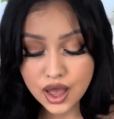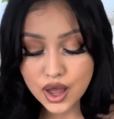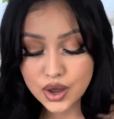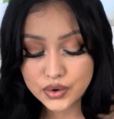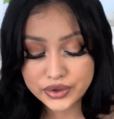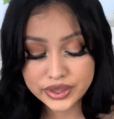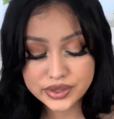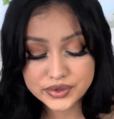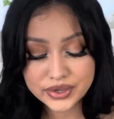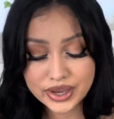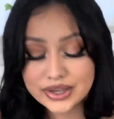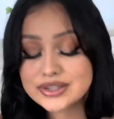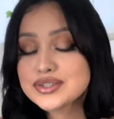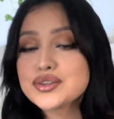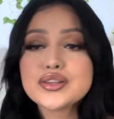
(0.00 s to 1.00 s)
Okay, you
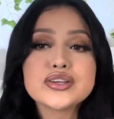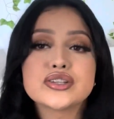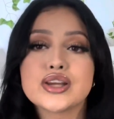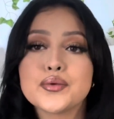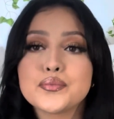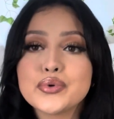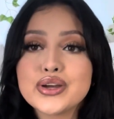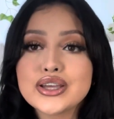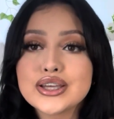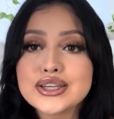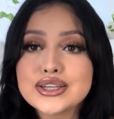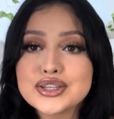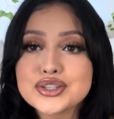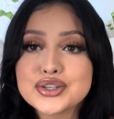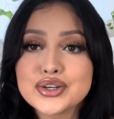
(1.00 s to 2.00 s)
guys, so the shampoo and
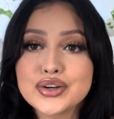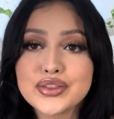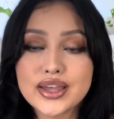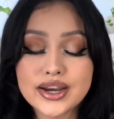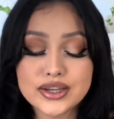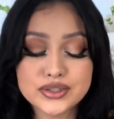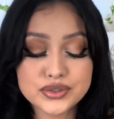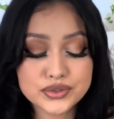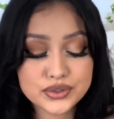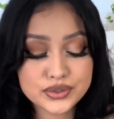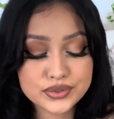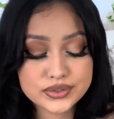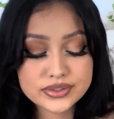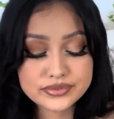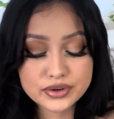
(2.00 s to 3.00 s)
conditioner that I do
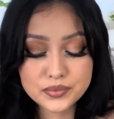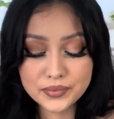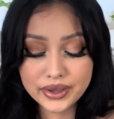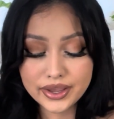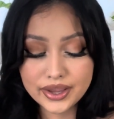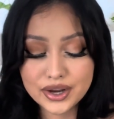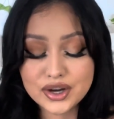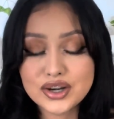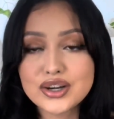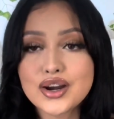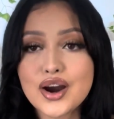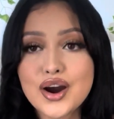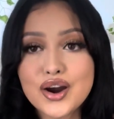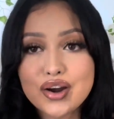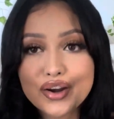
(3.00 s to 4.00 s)
use for my hair
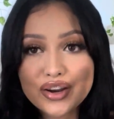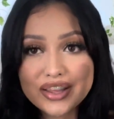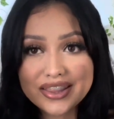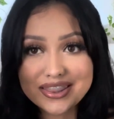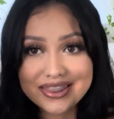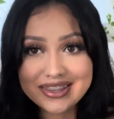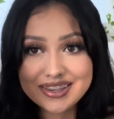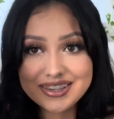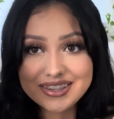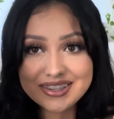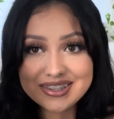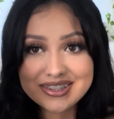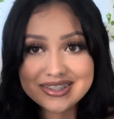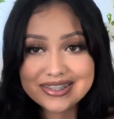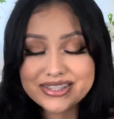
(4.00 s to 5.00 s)
are
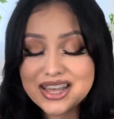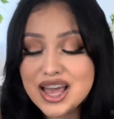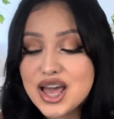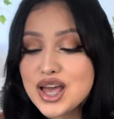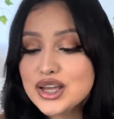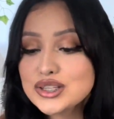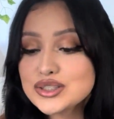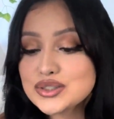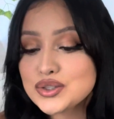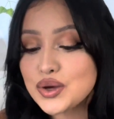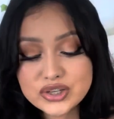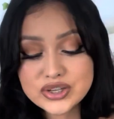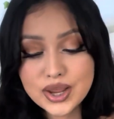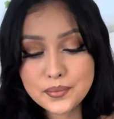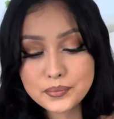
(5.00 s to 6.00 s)
these. So
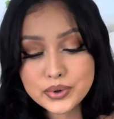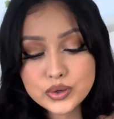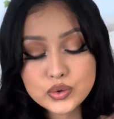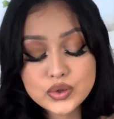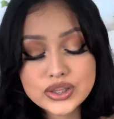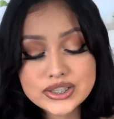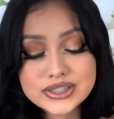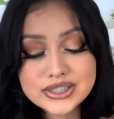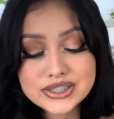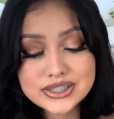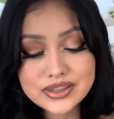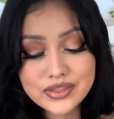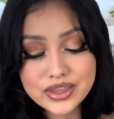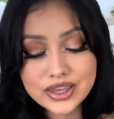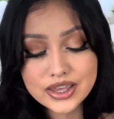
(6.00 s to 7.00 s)
shampoo, this is
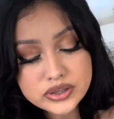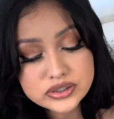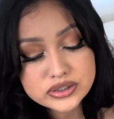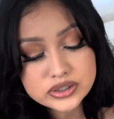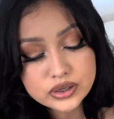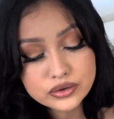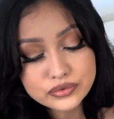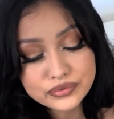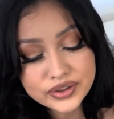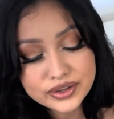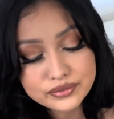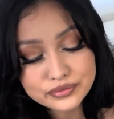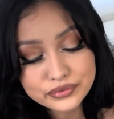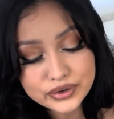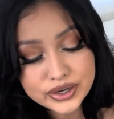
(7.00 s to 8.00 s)
the sulfate
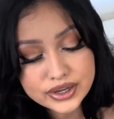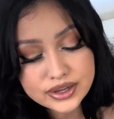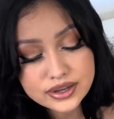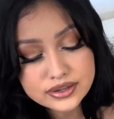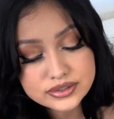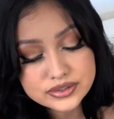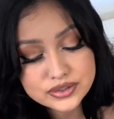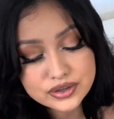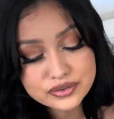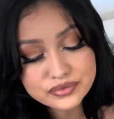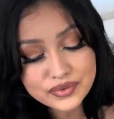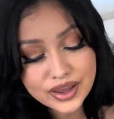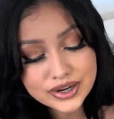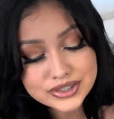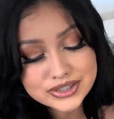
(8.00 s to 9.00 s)
free
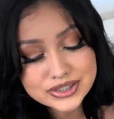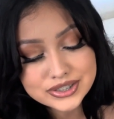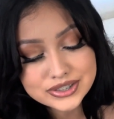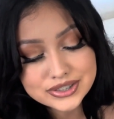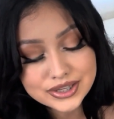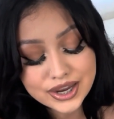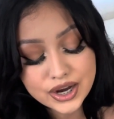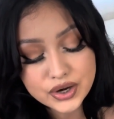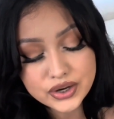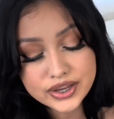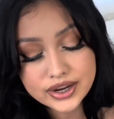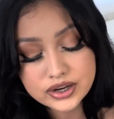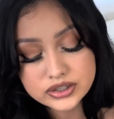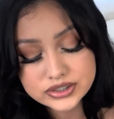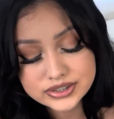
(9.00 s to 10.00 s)
surfactants hair
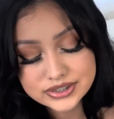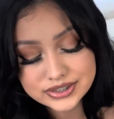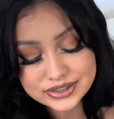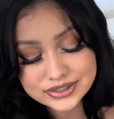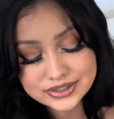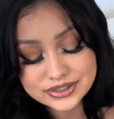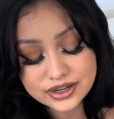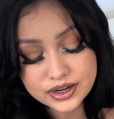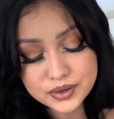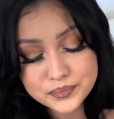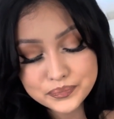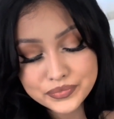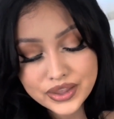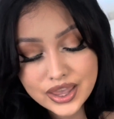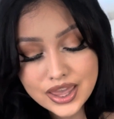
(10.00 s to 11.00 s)
care
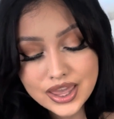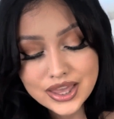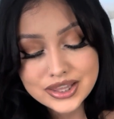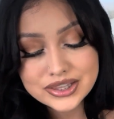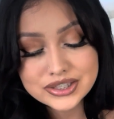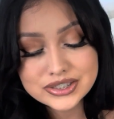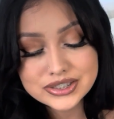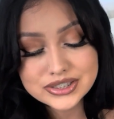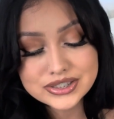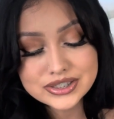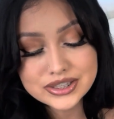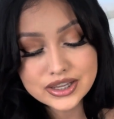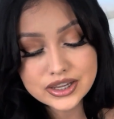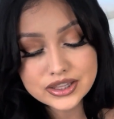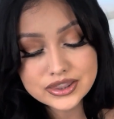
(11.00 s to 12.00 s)
system. This is
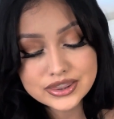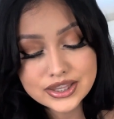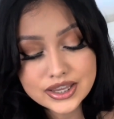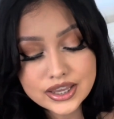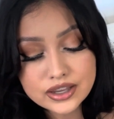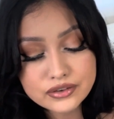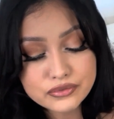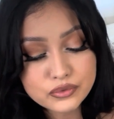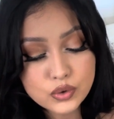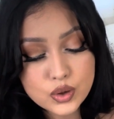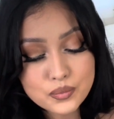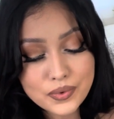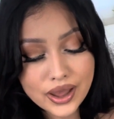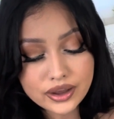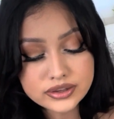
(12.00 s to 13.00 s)
the thick and full
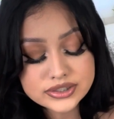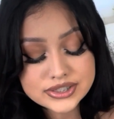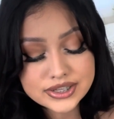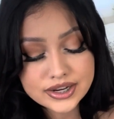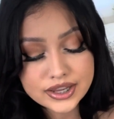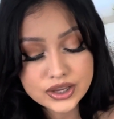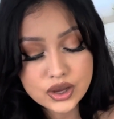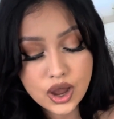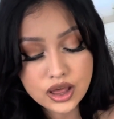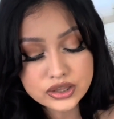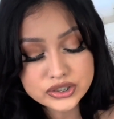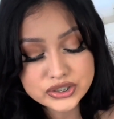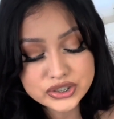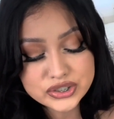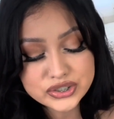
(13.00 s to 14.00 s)
biotin and
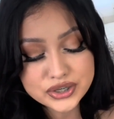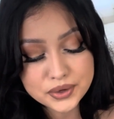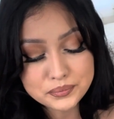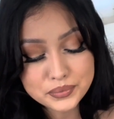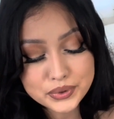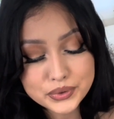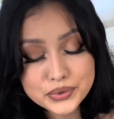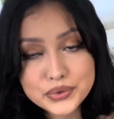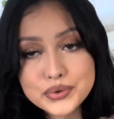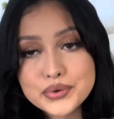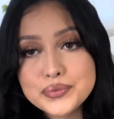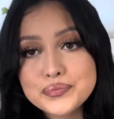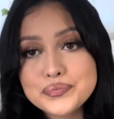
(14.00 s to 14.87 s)
collagen shampoo.